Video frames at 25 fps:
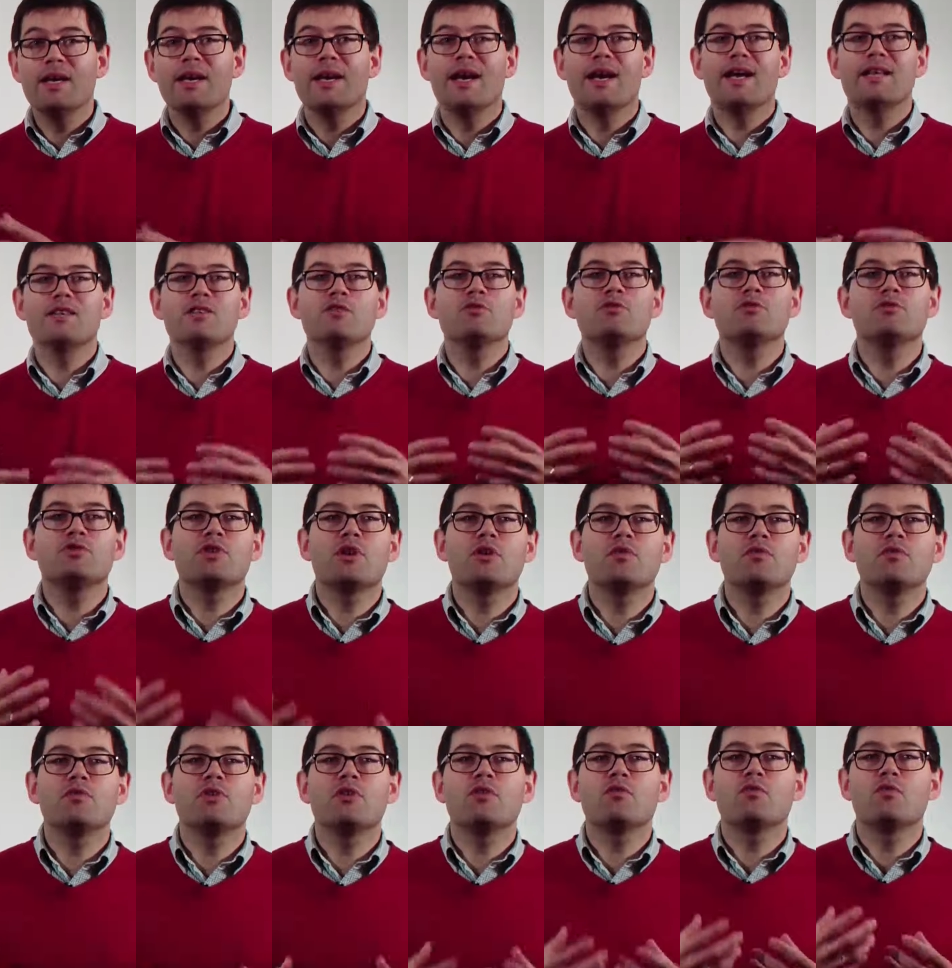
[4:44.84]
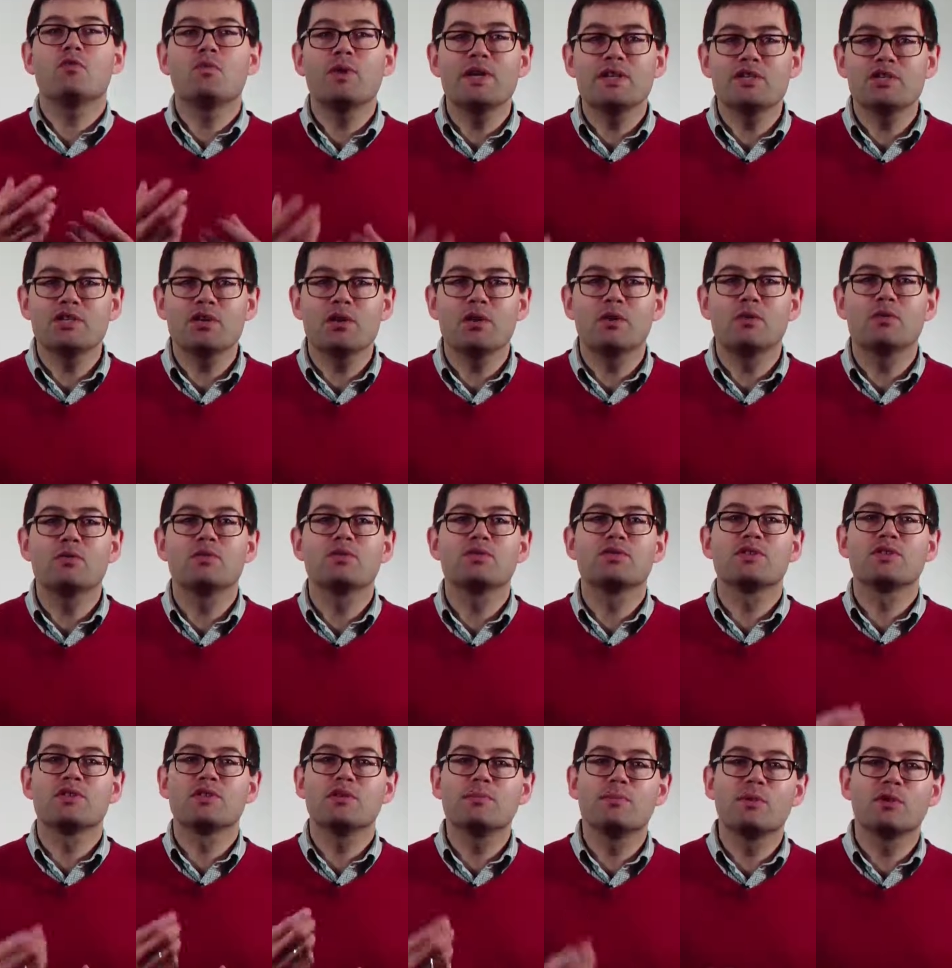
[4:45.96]
and you don't know which clause
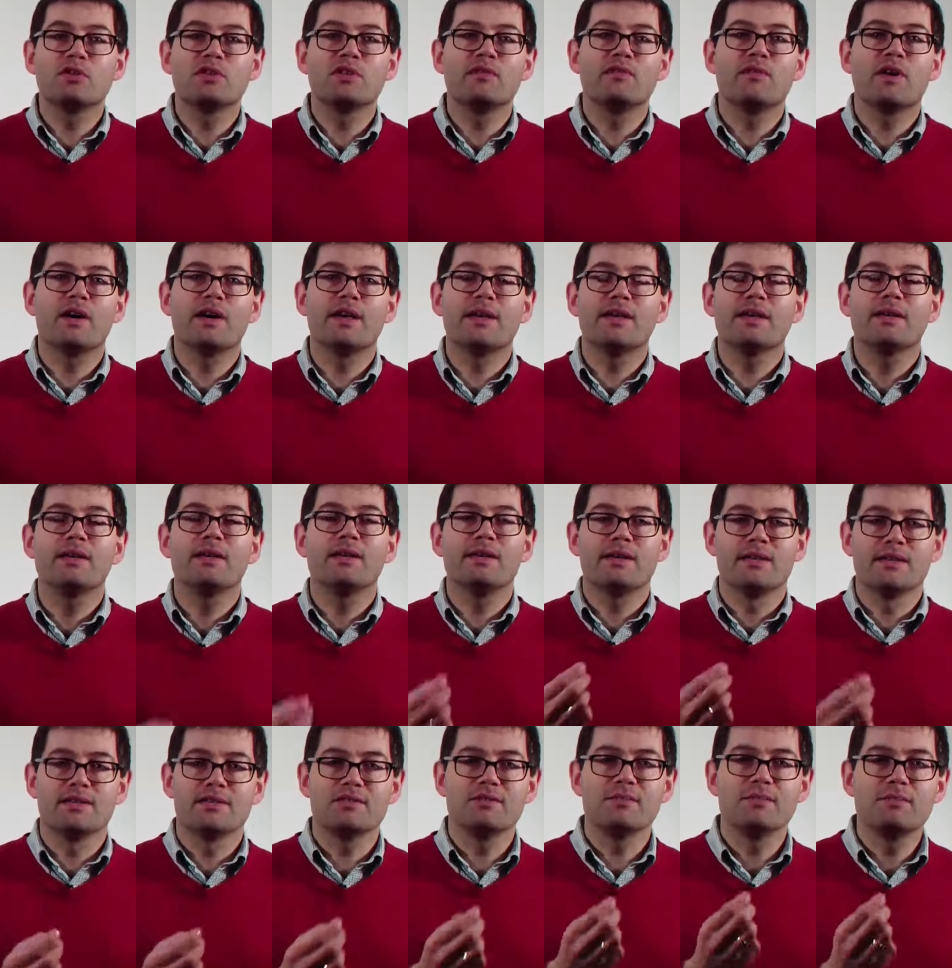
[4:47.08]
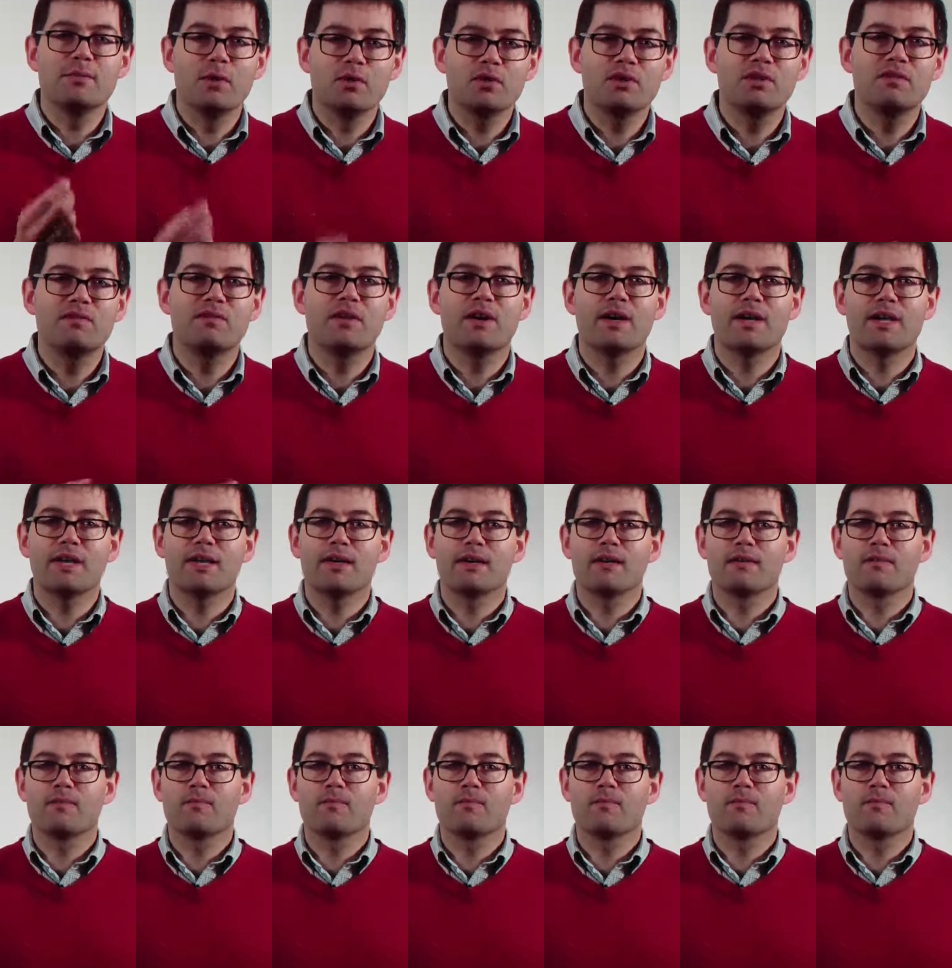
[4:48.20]
the modifier is modifying.